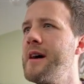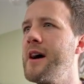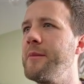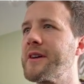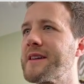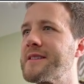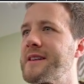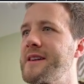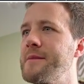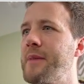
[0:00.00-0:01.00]
You can
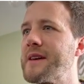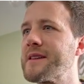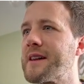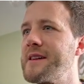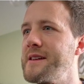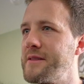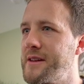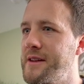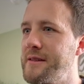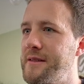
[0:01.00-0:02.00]
see basically
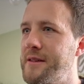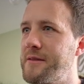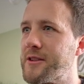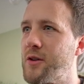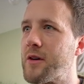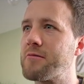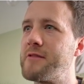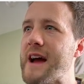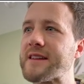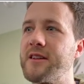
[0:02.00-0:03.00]
the stock
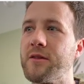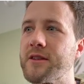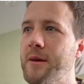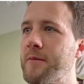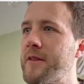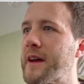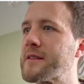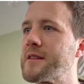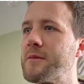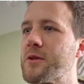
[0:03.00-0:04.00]
reacted on something,
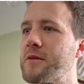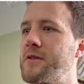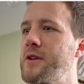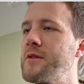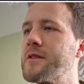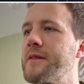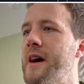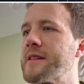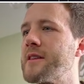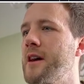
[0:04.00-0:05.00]
some sort of news at
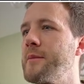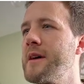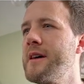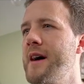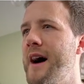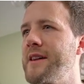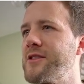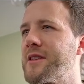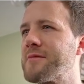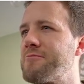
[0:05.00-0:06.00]
that time, and it
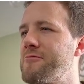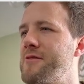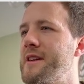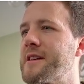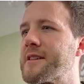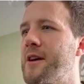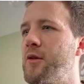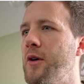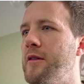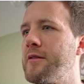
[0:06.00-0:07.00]
just really
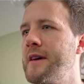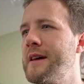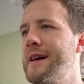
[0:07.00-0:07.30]
sold off,